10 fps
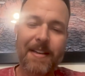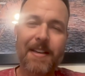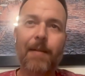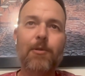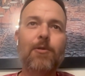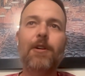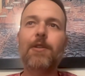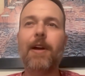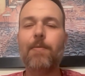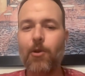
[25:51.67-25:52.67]
I'm doing all
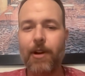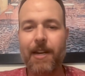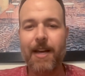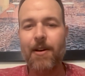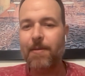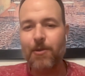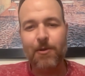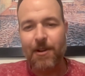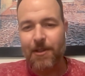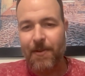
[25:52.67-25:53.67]
the I'm working out, I'm
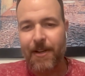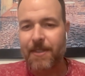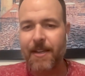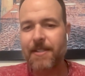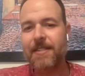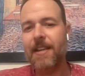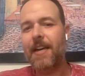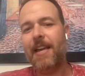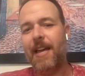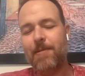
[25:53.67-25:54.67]
doing all the right things. That's not
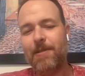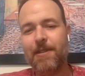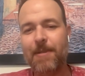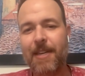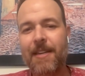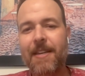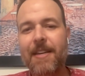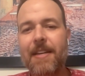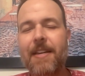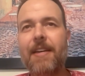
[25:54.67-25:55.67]
going to happen to me.
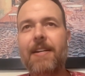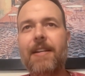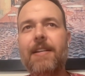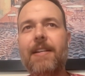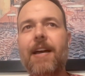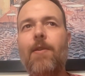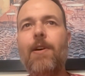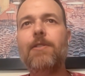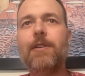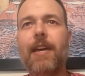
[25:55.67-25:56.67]
And now I
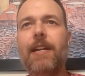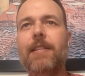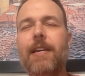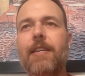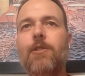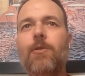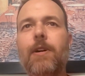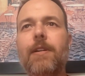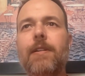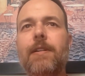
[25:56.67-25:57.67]
look at it like, you know
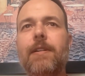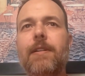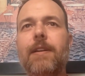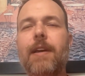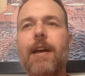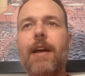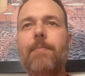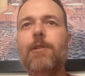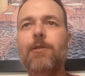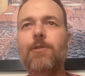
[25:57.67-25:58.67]
what? I'm
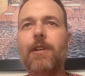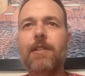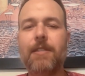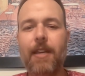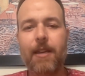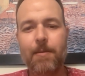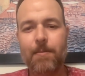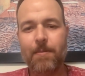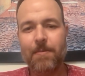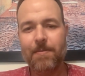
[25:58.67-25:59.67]
going to use that
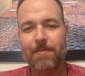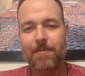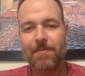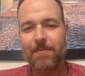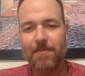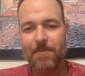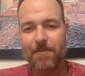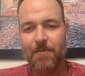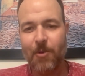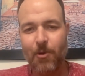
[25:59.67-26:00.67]
same
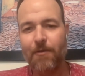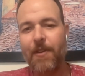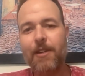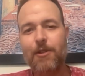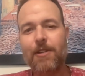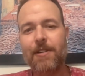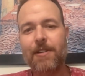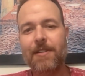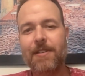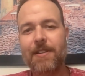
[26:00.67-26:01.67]

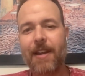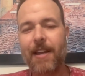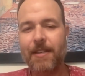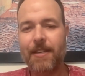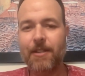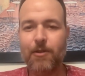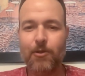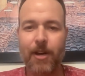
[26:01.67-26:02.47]
motivation that I did to try